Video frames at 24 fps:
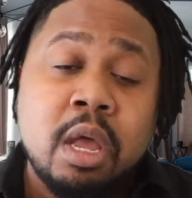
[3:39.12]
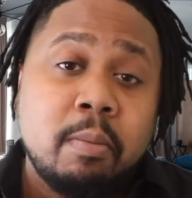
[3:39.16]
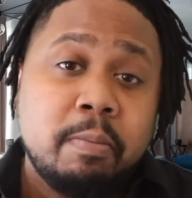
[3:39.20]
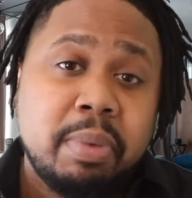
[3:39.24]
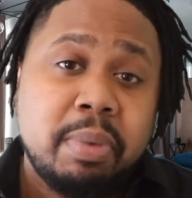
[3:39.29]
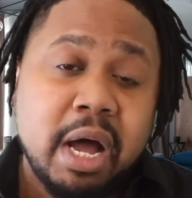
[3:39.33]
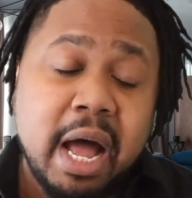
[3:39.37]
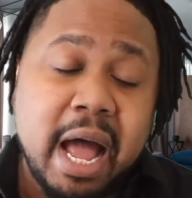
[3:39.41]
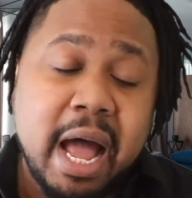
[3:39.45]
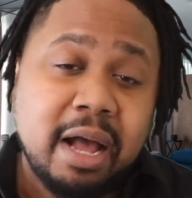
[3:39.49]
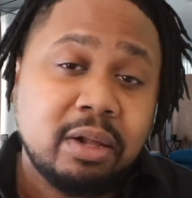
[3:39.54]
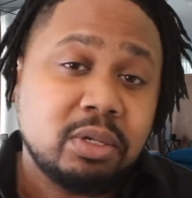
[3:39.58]

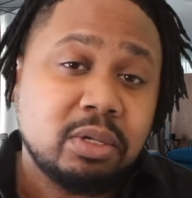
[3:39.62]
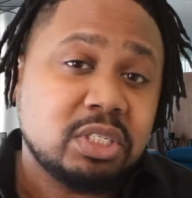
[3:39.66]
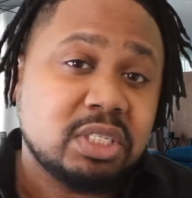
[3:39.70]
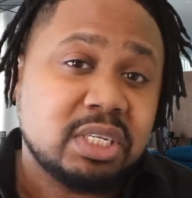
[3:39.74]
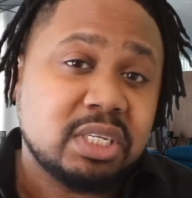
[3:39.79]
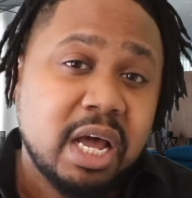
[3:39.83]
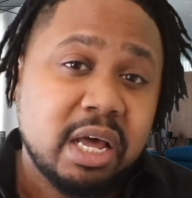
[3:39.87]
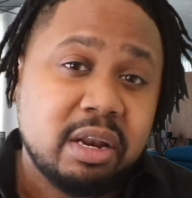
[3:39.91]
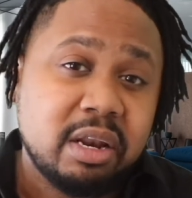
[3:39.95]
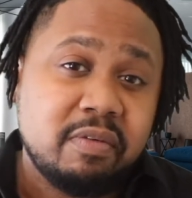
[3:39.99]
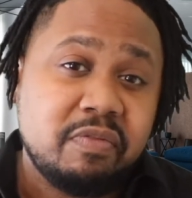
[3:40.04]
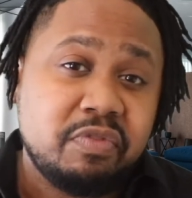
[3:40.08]
But
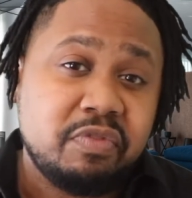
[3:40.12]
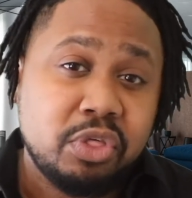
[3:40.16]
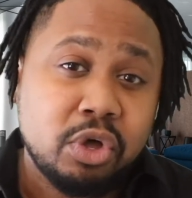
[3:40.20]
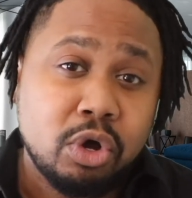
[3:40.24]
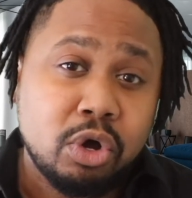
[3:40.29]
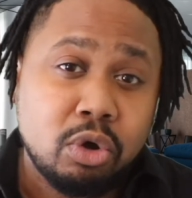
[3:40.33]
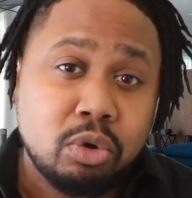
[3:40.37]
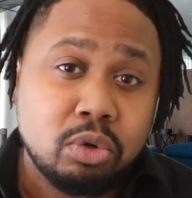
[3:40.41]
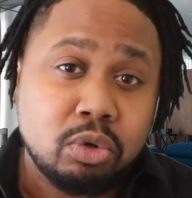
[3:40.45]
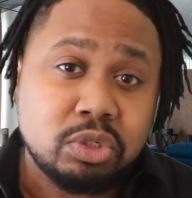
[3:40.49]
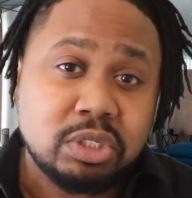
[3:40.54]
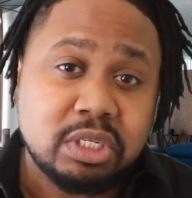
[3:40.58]
outside of
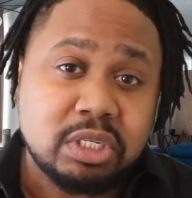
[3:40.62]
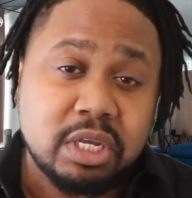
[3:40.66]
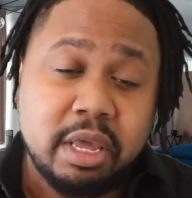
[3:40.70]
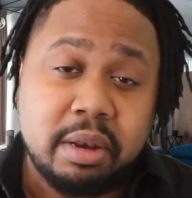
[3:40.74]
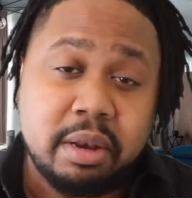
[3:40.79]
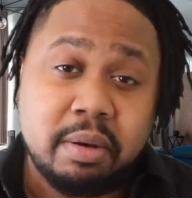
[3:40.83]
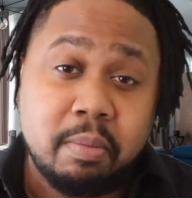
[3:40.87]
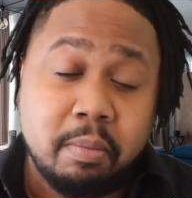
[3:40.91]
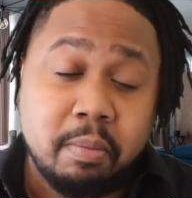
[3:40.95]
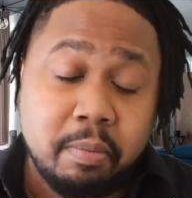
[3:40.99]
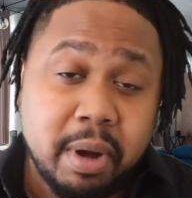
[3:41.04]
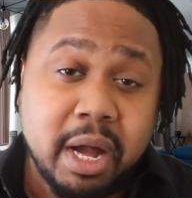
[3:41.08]
those,
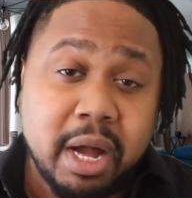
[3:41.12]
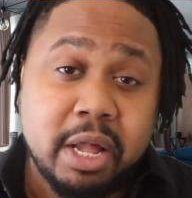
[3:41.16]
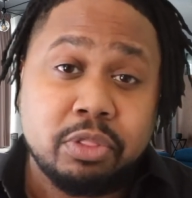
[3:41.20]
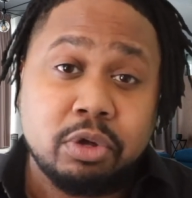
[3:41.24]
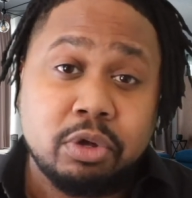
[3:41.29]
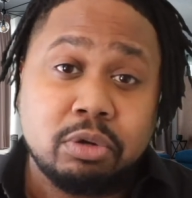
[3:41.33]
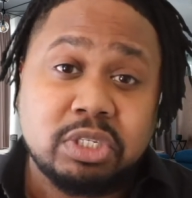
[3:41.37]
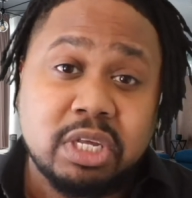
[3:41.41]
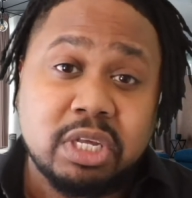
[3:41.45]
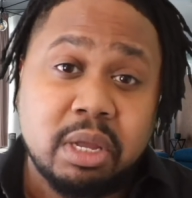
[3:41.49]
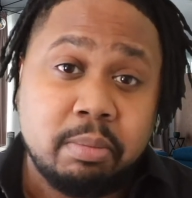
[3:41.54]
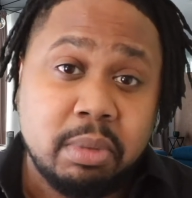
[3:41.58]
and by
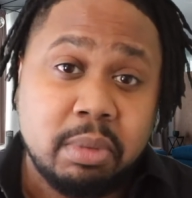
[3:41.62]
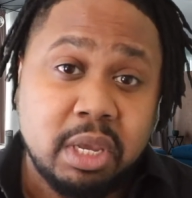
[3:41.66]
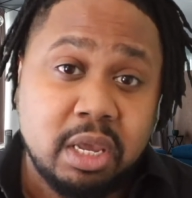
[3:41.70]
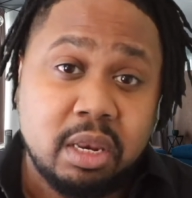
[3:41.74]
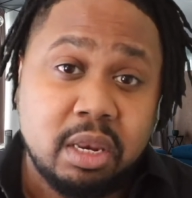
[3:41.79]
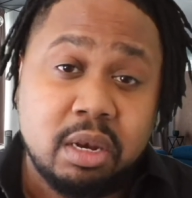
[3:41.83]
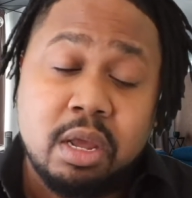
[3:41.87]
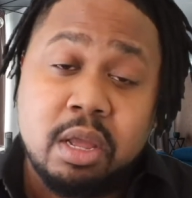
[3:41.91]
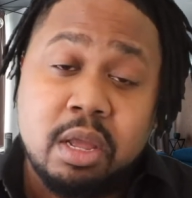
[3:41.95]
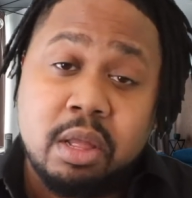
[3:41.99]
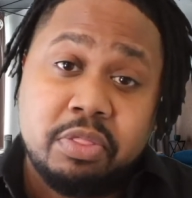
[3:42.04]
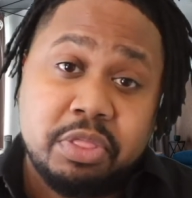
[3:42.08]
those I
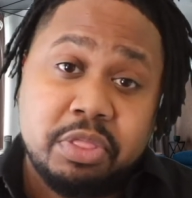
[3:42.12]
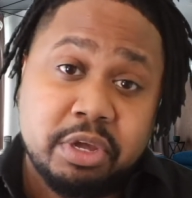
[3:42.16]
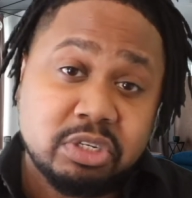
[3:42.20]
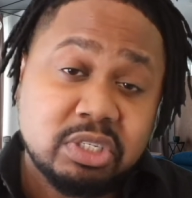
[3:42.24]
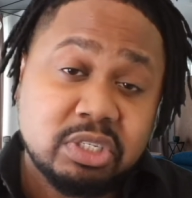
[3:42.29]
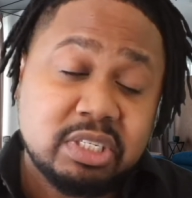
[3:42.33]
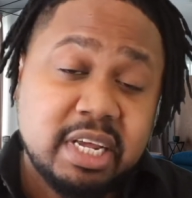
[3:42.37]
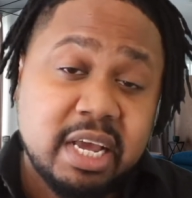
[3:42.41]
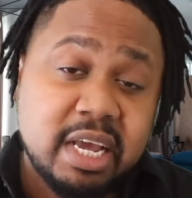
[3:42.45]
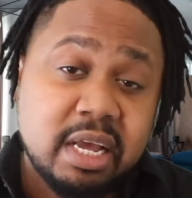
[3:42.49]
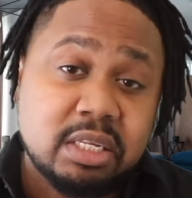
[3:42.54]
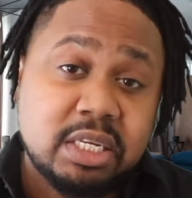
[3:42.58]
mean there's
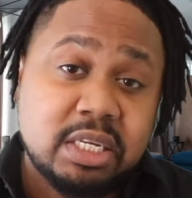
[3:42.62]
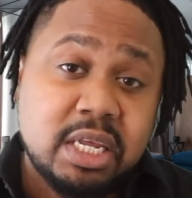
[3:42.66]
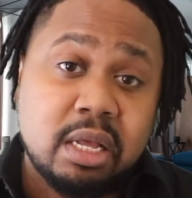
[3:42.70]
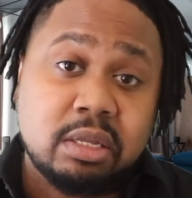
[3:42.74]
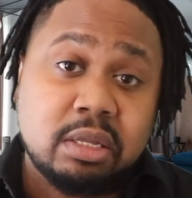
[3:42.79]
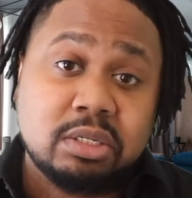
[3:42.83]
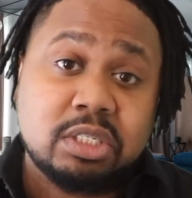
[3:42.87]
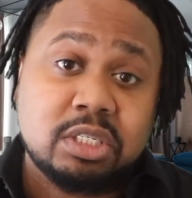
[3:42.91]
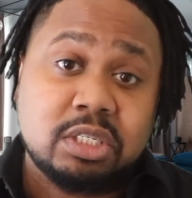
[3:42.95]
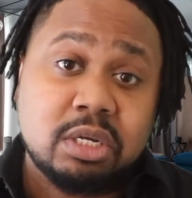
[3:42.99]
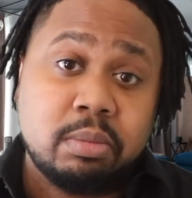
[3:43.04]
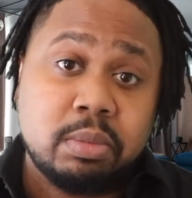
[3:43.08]
downtown
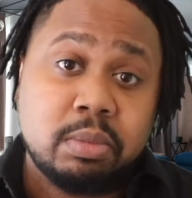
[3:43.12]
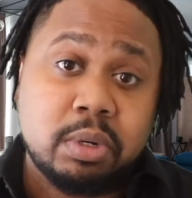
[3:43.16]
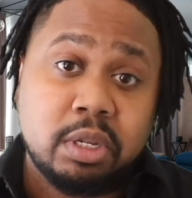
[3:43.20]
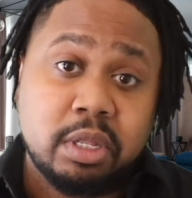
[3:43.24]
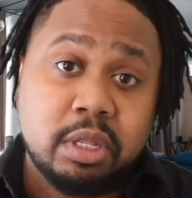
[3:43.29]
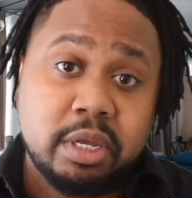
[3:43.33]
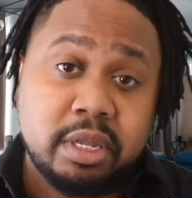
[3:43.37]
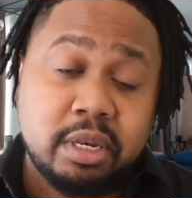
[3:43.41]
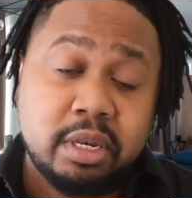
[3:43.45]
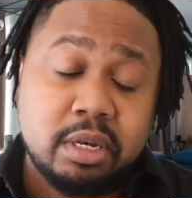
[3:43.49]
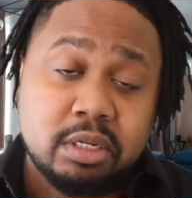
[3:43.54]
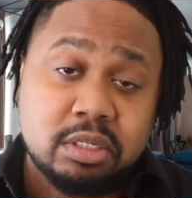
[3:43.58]

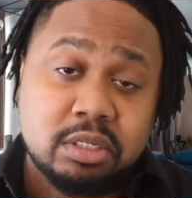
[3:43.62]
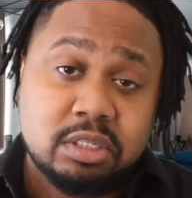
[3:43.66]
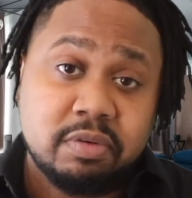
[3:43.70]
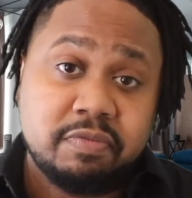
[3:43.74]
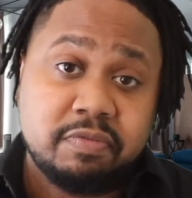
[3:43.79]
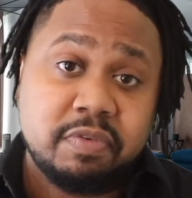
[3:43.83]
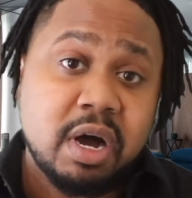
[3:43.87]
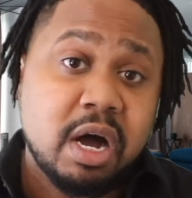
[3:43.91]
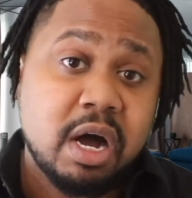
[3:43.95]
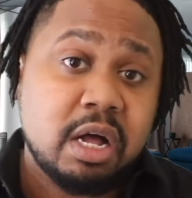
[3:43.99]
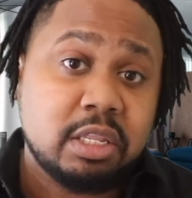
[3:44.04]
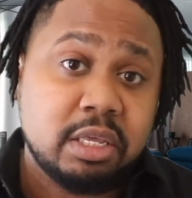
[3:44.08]
Summerlin,
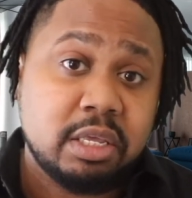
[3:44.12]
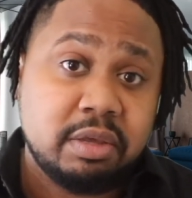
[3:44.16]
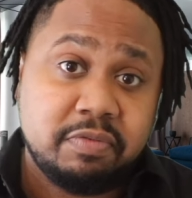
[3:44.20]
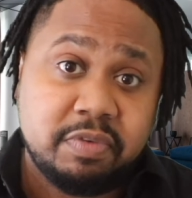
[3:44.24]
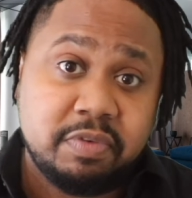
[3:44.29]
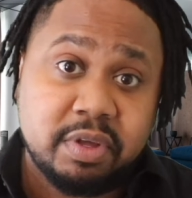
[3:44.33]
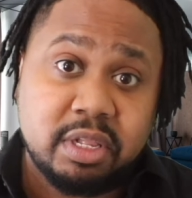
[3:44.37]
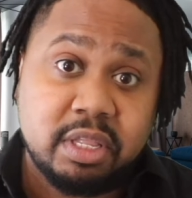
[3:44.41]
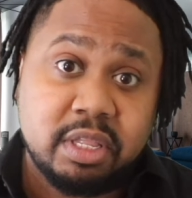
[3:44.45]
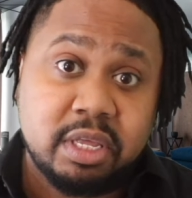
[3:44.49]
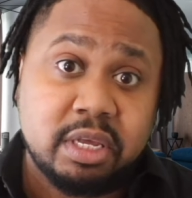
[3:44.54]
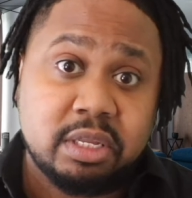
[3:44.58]
Tavali
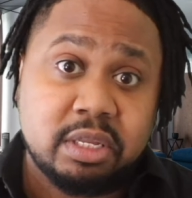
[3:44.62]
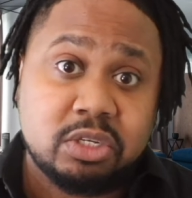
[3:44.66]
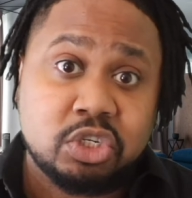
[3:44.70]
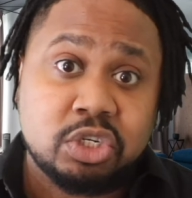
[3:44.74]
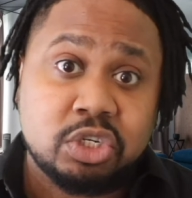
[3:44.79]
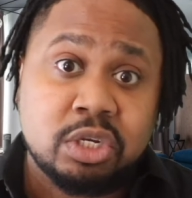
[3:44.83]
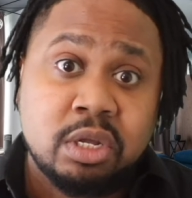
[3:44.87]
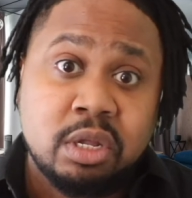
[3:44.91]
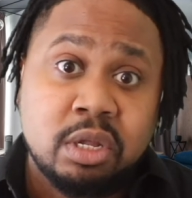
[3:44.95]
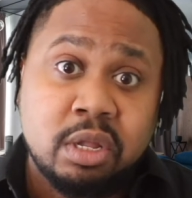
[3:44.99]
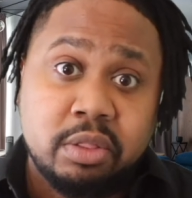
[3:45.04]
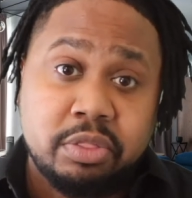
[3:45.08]
Village,
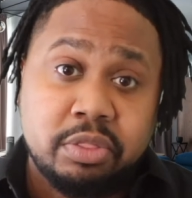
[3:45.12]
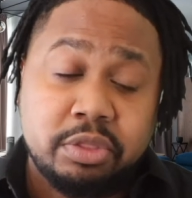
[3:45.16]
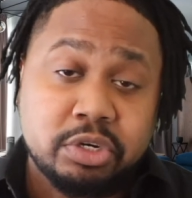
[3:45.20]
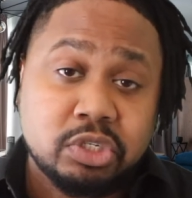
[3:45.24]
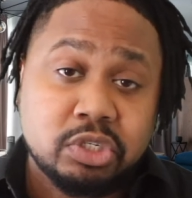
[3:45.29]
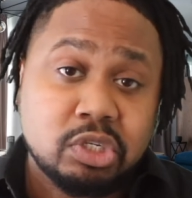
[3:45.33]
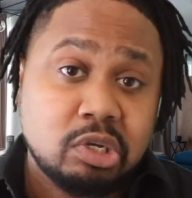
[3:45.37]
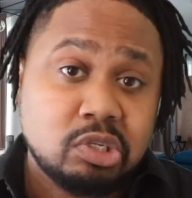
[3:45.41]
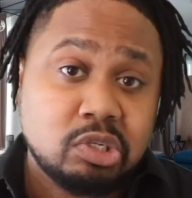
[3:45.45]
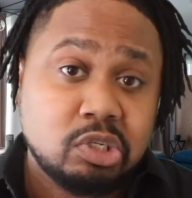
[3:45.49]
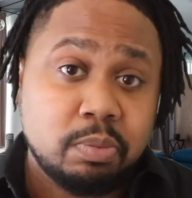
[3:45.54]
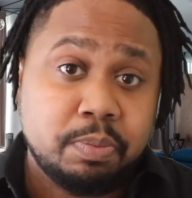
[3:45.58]
there's
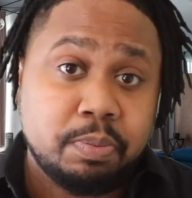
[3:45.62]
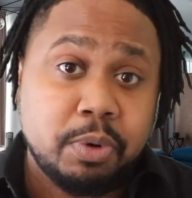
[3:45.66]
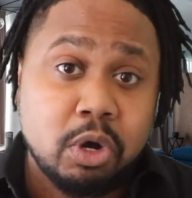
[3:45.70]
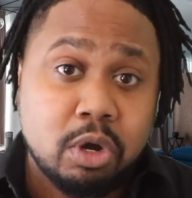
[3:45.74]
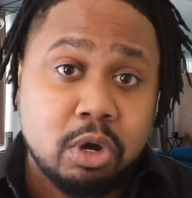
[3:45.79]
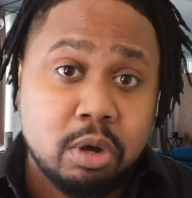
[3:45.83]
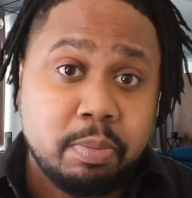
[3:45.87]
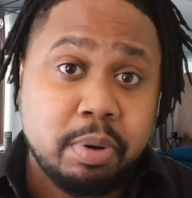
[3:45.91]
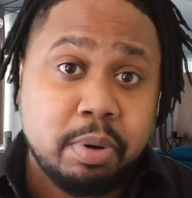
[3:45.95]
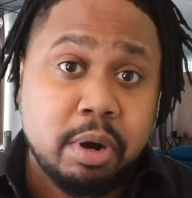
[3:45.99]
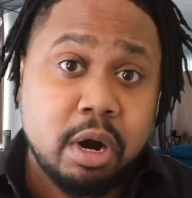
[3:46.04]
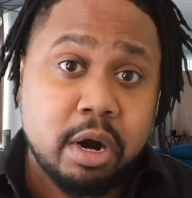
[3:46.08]
also
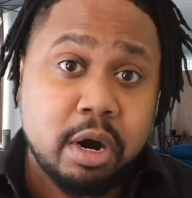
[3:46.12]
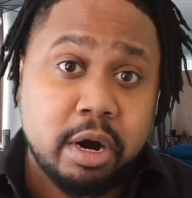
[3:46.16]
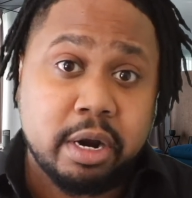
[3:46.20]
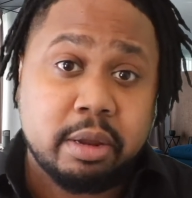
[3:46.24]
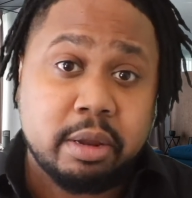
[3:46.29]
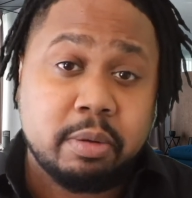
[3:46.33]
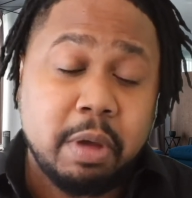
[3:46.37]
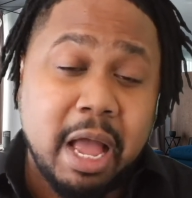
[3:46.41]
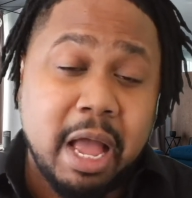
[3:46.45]
Boca Park.